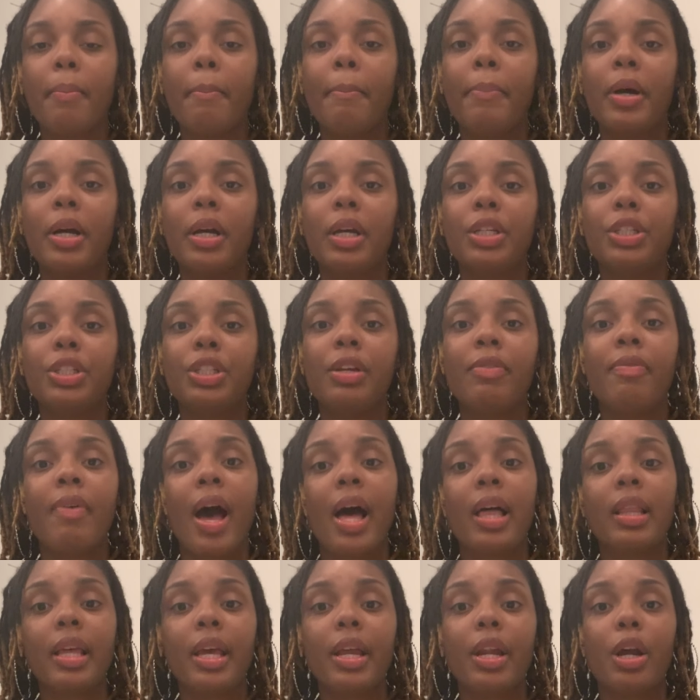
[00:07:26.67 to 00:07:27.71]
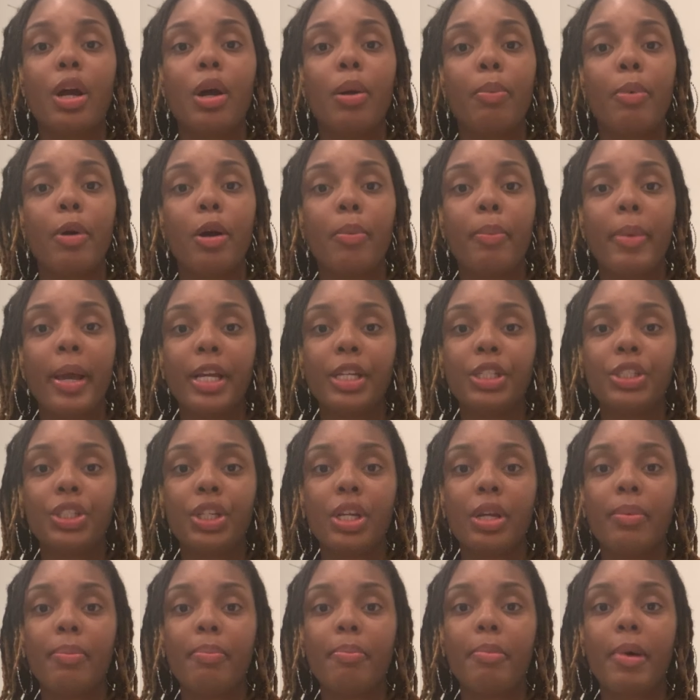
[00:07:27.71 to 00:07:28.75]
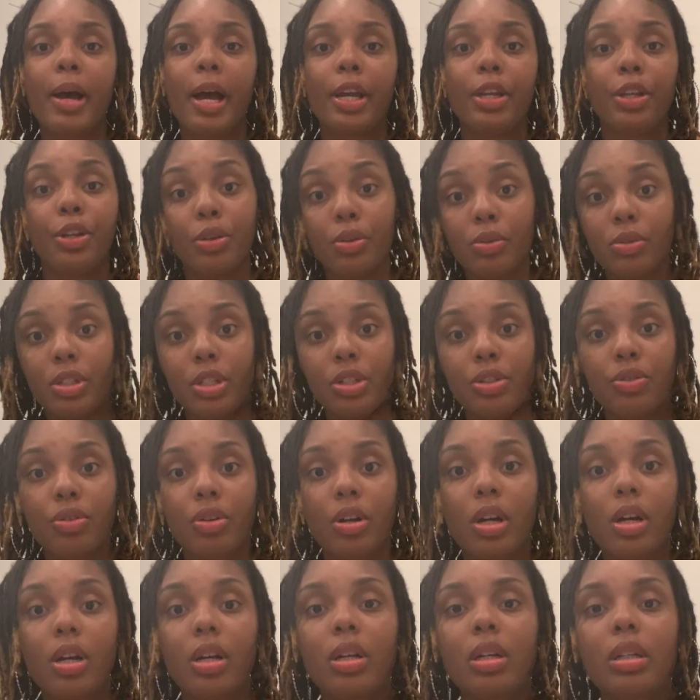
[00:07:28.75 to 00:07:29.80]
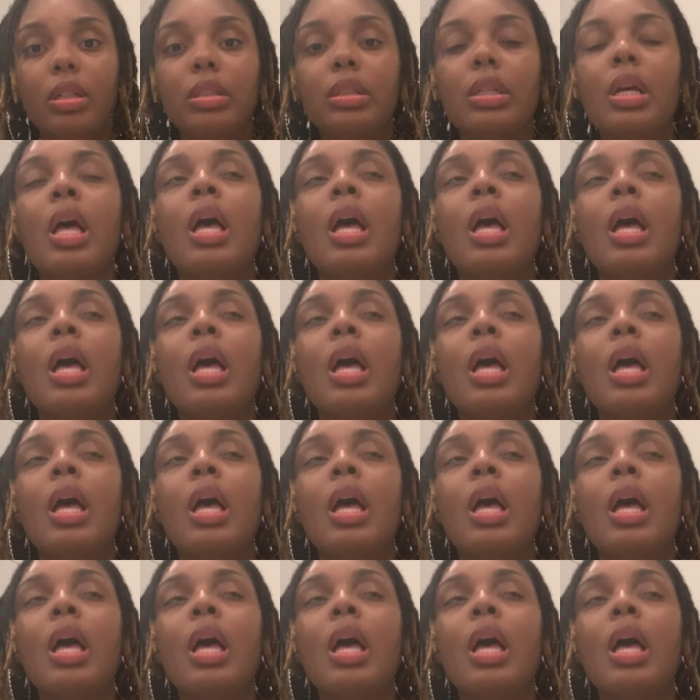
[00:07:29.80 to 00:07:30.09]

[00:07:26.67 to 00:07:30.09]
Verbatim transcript: but she violated her probation by using drugs.